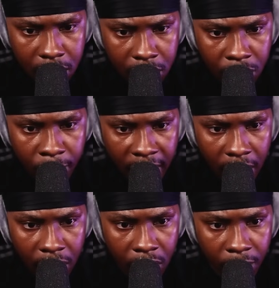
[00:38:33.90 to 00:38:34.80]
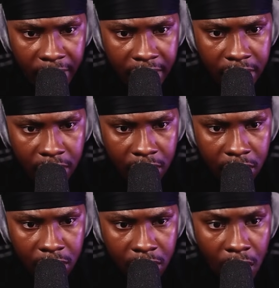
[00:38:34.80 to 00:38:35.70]
You man are not making it.
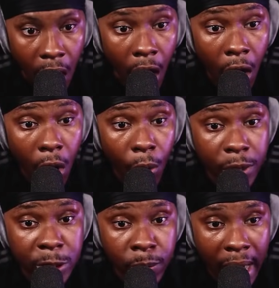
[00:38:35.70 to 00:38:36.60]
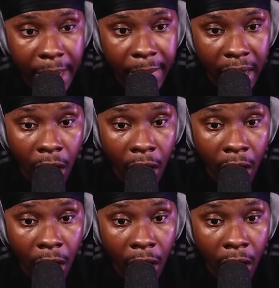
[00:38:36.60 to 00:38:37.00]
Oh, it's my man.